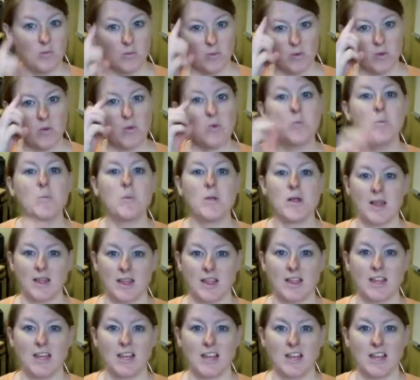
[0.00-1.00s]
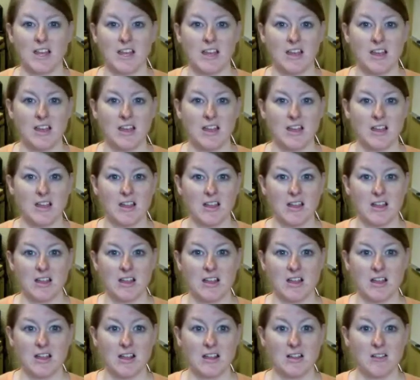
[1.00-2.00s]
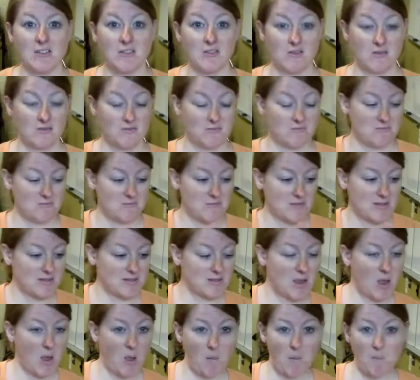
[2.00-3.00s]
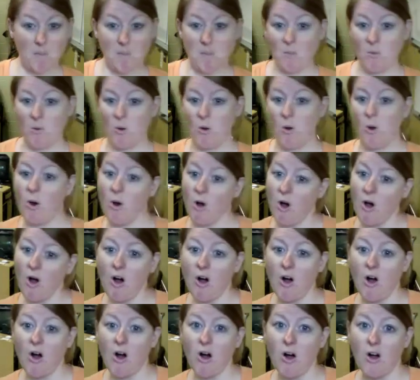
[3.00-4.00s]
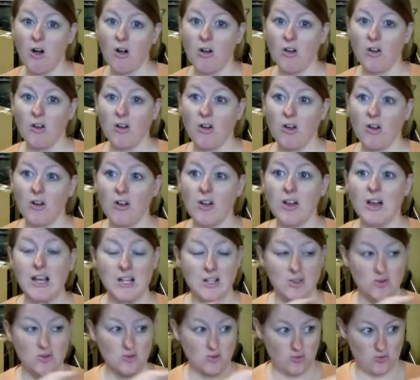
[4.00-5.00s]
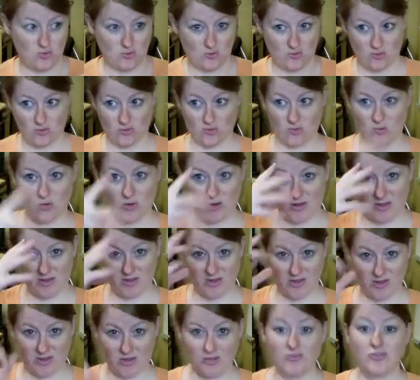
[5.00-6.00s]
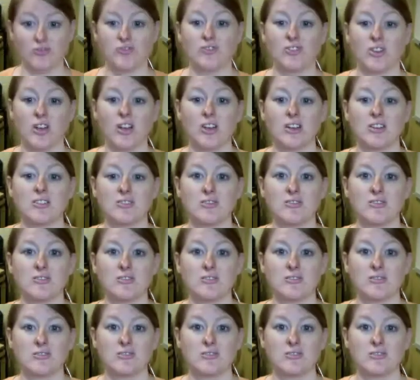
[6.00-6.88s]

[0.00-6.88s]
and you are the sole judges of the weight to be given the testimony of any witness that appears before you.